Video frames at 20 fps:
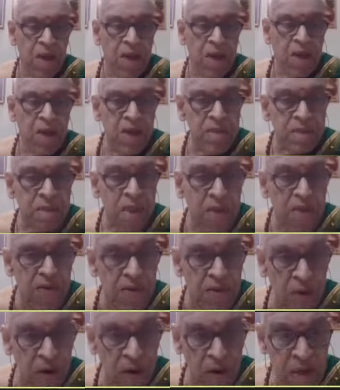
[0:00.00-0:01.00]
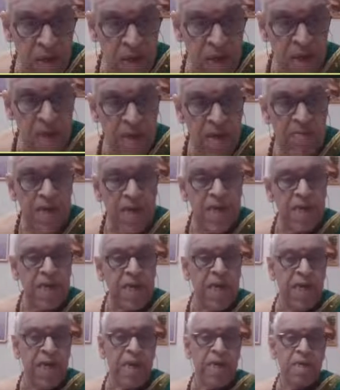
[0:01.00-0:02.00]
And they were all very
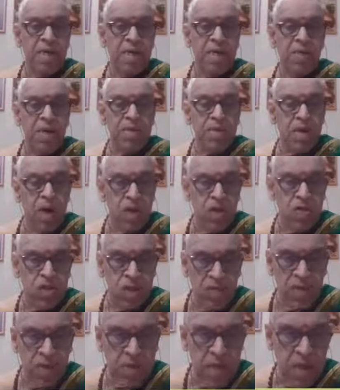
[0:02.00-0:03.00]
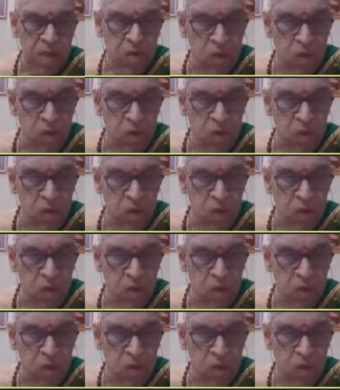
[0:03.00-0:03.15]
keen, Bhandasura Vadha